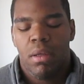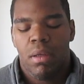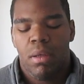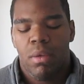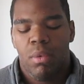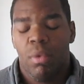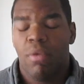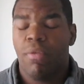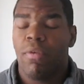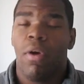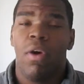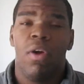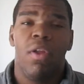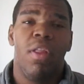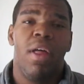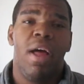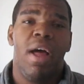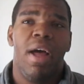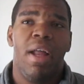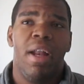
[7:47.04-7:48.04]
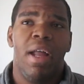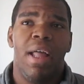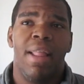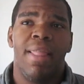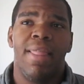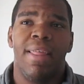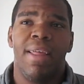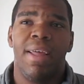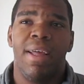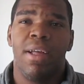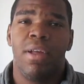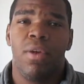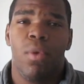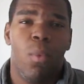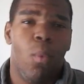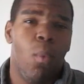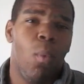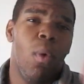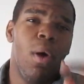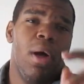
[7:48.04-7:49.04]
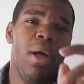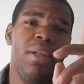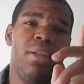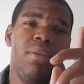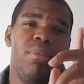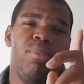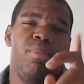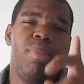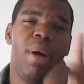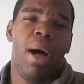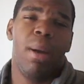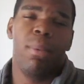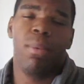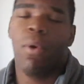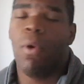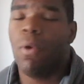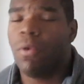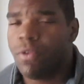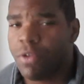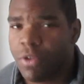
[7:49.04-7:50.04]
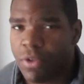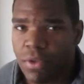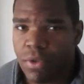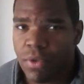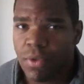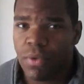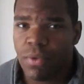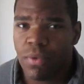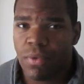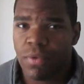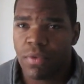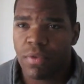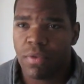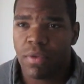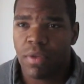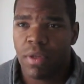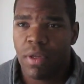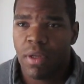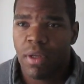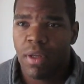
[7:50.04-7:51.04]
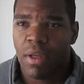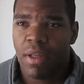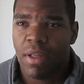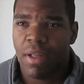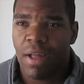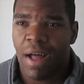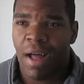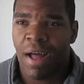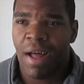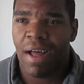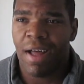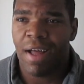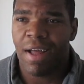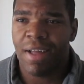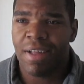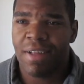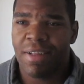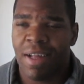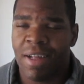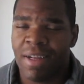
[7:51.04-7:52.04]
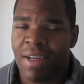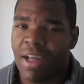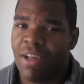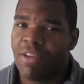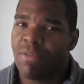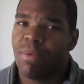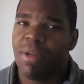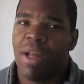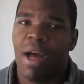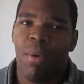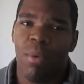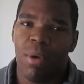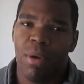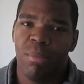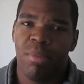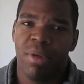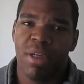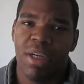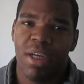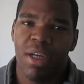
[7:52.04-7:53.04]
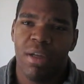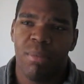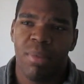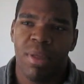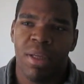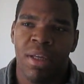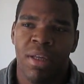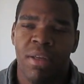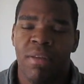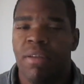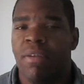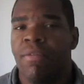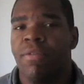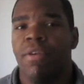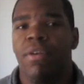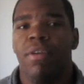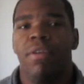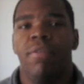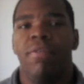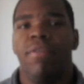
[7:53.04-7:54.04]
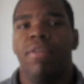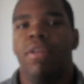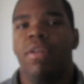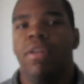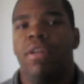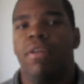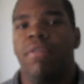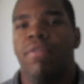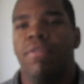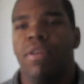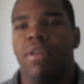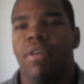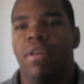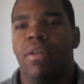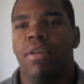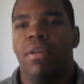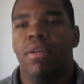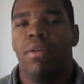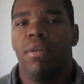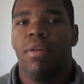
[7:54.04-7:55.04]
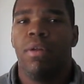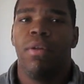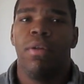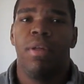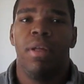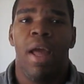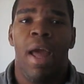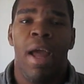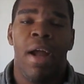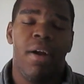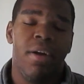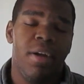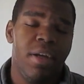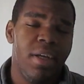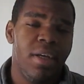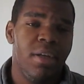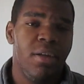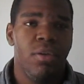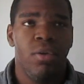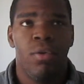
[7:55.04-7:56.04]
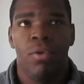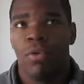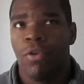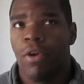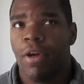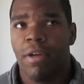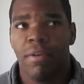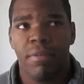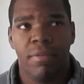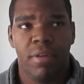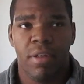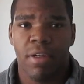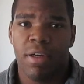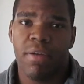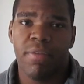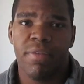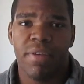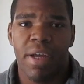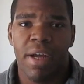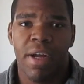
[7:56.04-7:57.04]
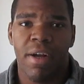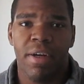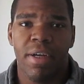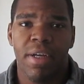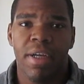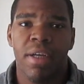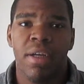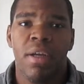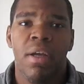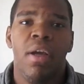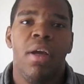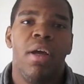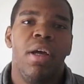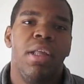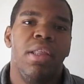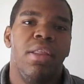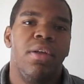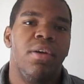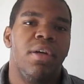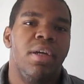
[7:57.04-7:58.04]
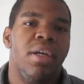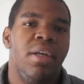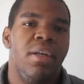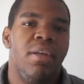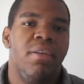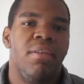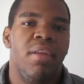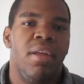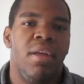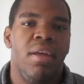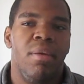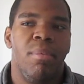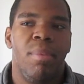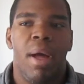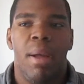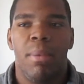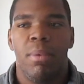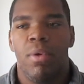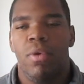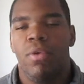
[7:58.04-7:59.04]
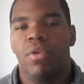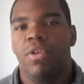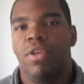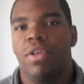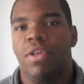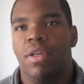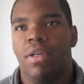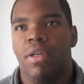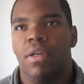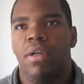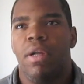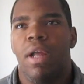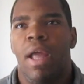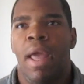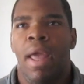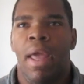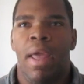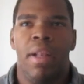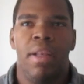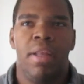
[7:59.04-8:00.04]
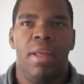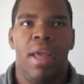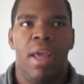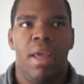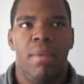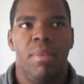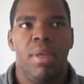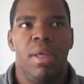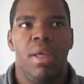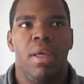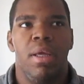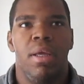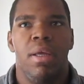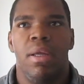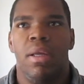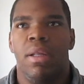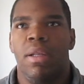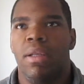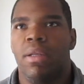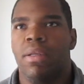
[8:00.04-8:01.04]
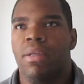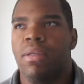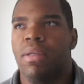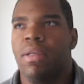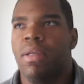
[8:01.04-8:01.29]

With all that, I think one pop culture news announcement that I want to bring up is, if you're in the Philadelphia area or greater Philadelphia area, there is a pop culture and gaming and